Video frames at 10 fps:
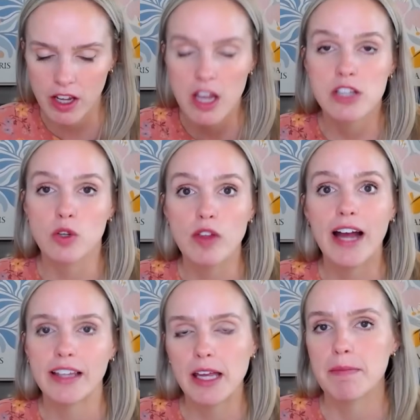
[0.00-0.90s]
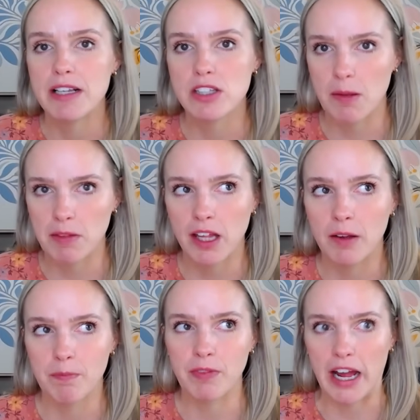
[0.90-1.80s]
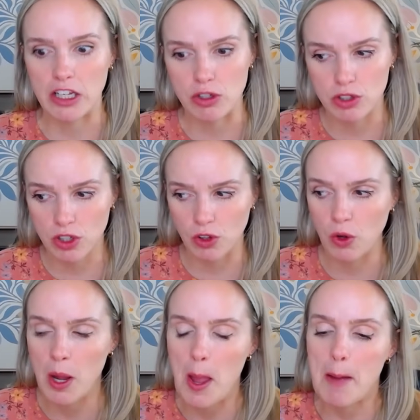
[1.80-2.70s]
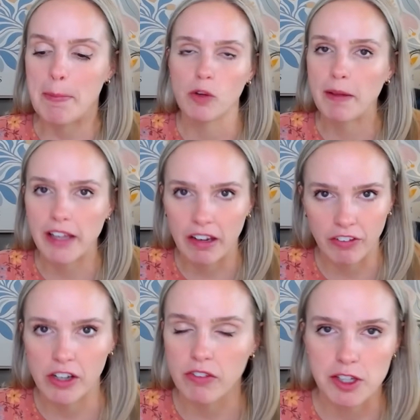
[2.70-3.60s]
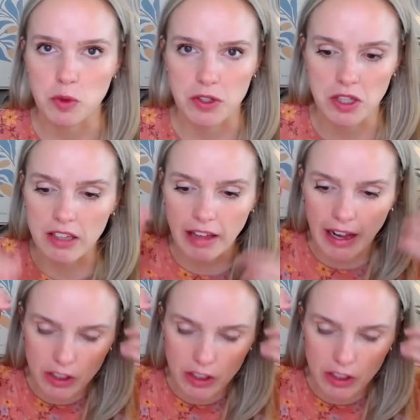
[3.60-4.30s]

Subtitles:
So that can be something that you do, but make every resource like that.